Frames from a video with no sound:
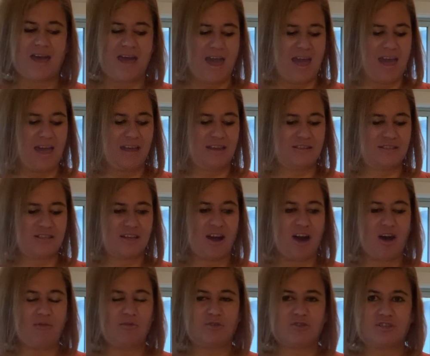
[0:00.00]
And
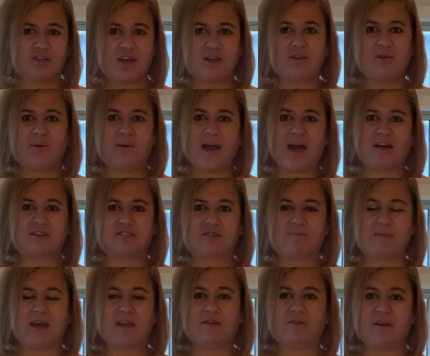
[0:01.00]
I will show you how to
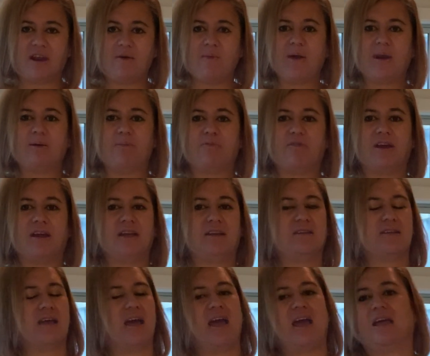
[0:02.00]
make your Rewena
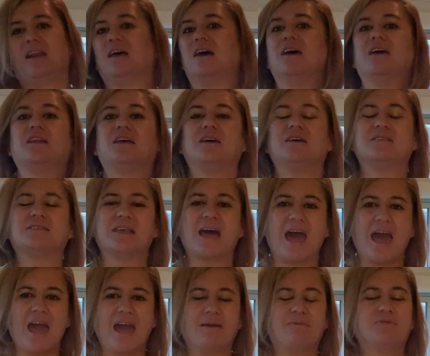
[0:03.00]
bread, and it is
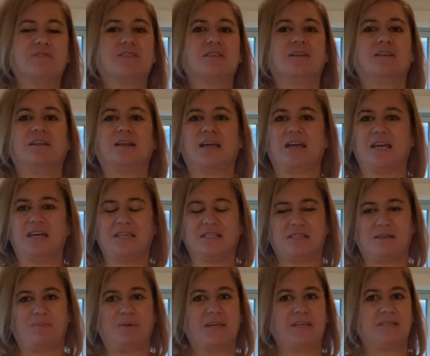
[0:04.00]
absolutely
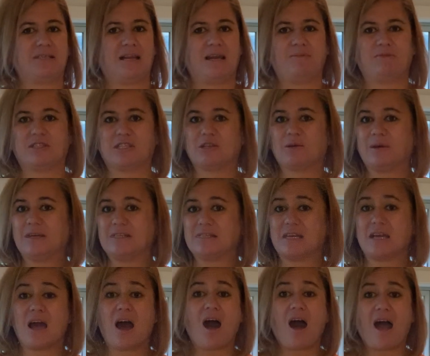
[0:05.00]
easy peasy lemon
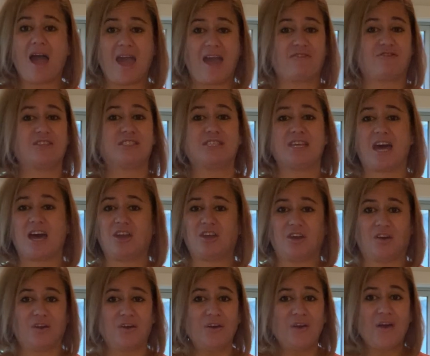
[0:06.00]
squeezy. I have to tell
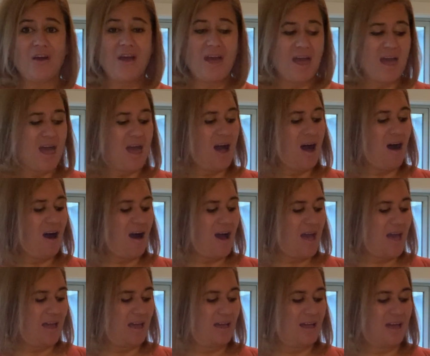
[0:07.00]
you,
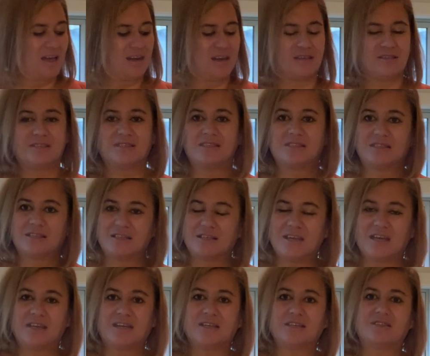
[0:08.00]

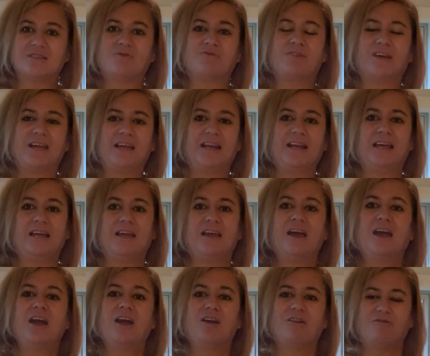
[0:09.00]
it is really,
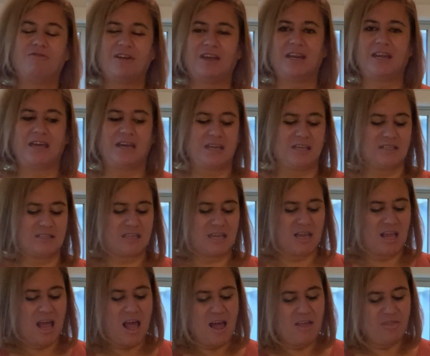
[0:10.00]
really
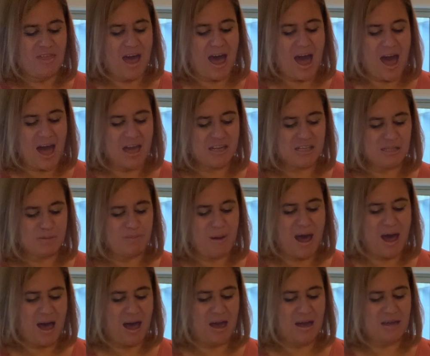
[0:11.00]
easy. The hardest
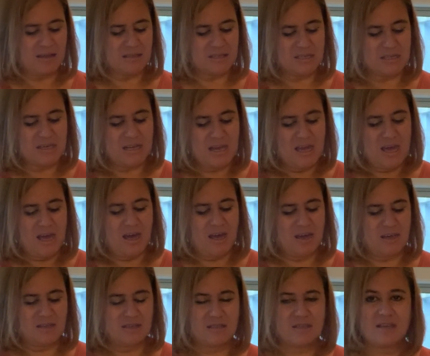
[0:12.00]
part
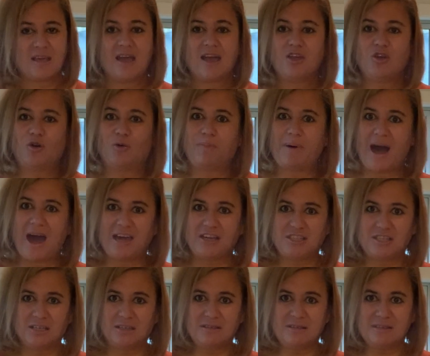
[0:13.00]
is your
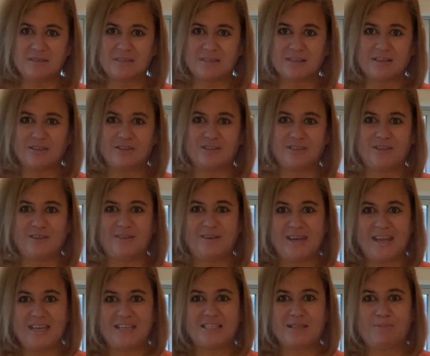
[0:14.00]
patience, because you
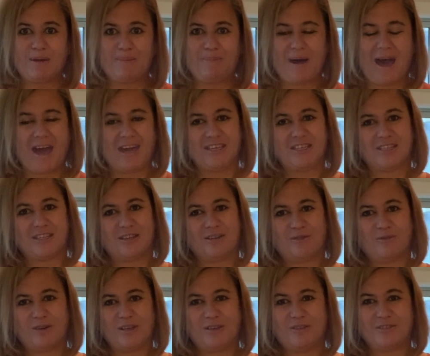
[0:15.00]
need to be
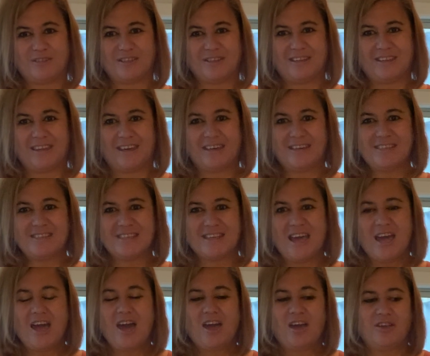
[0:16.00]
patient when you're doing this.
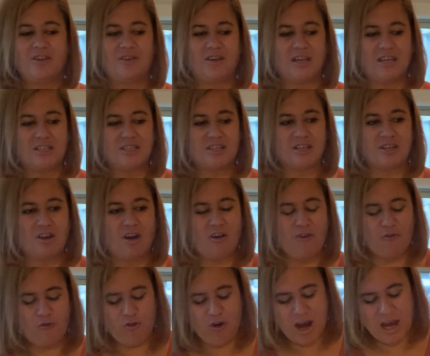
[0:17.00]
You need to
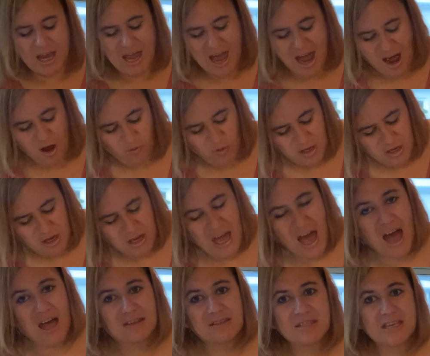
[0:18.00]
not freak out when you
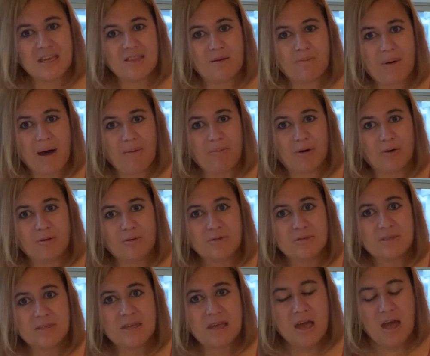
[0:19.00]
can't see the
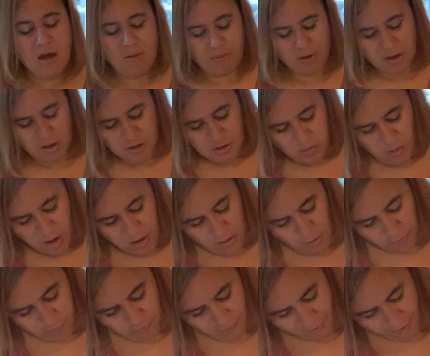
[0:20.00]
bubbles, because what
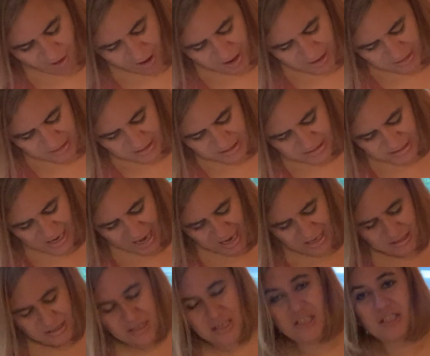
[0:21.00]
you'll find is
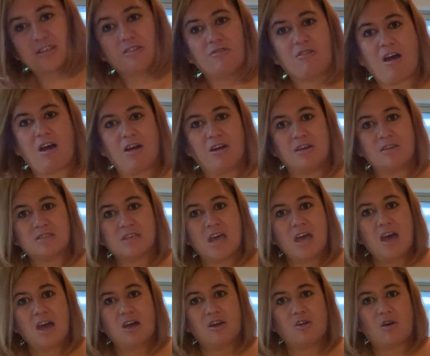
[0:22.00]
as this grows,
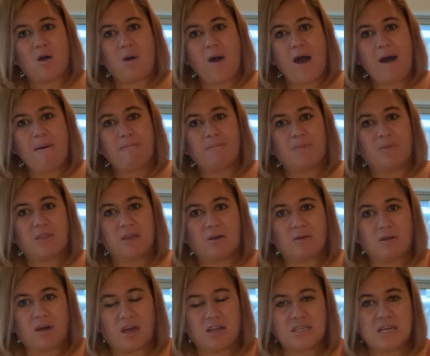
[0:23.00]
it'll go up and then
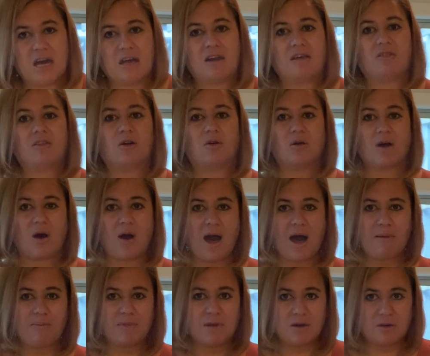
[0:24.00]
it'll go down, and it'll go
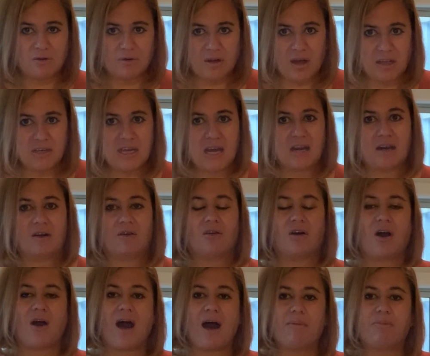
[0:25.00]
up and it'll go down, and it'll
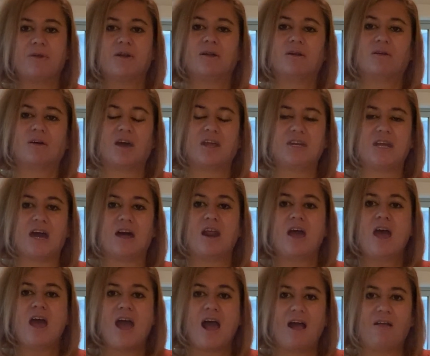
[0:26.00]
go up and it'll go down.
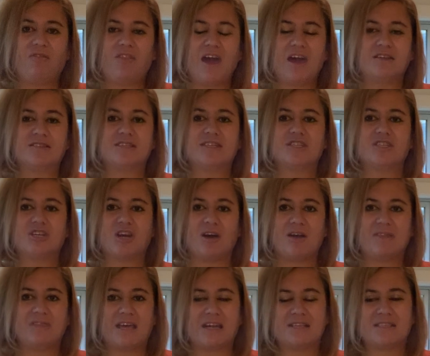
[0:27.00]
And that's just
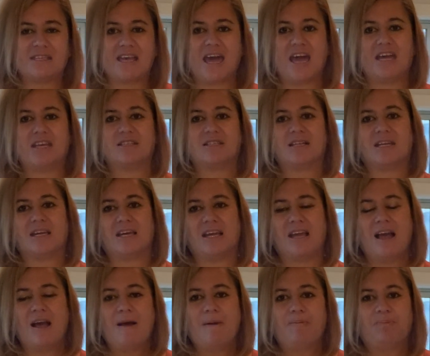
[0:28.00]
showing that it's actually
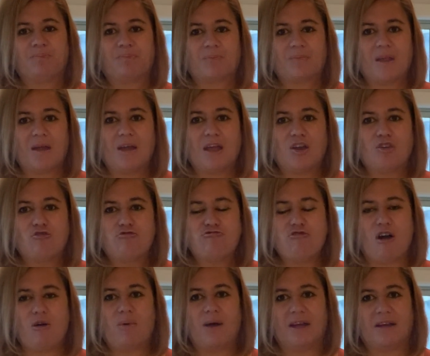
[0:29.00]

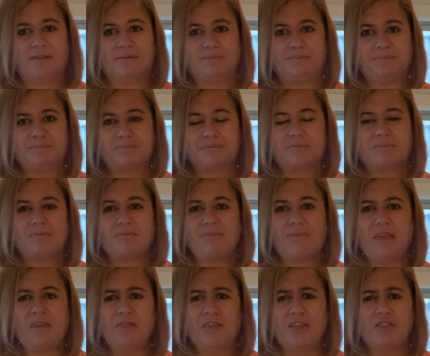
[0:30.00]
growing,
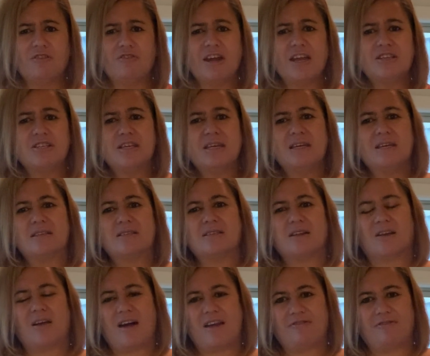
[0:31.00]
that there actually is
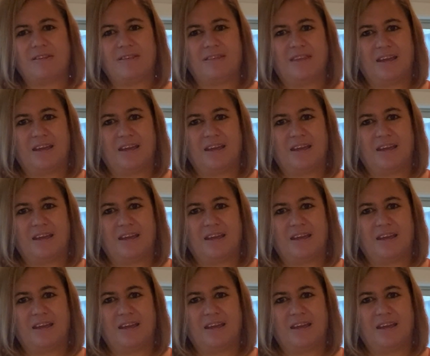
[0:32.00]
life in